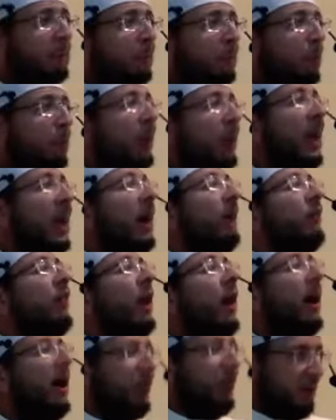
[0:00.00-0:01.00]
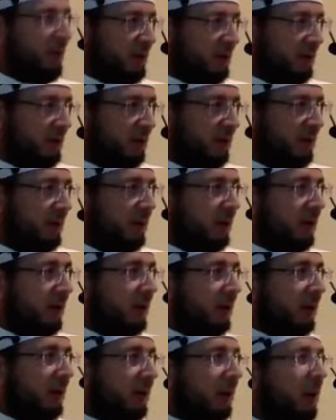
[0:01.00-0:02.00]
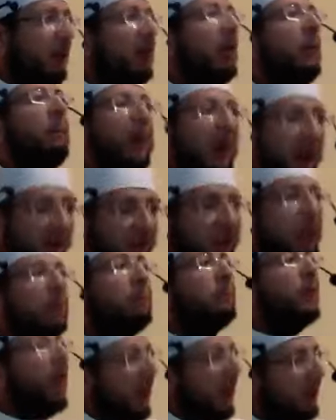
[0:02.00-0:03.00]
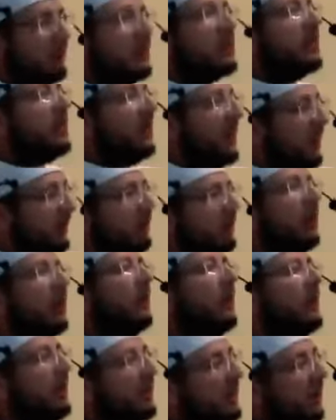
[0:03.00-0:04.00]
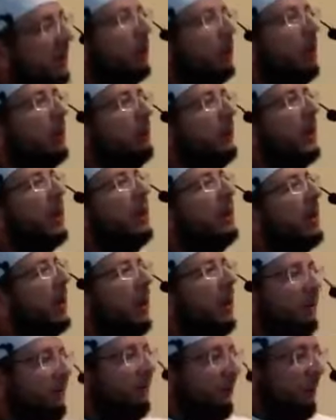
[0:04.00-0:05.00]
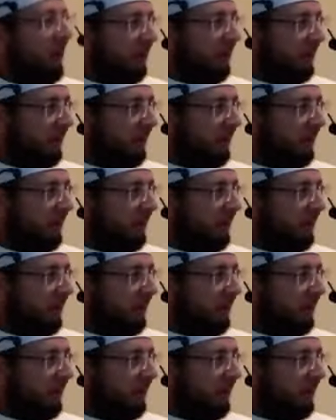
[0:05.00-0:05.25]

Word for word: we have others the prophet promised them that they will be in the hellfire.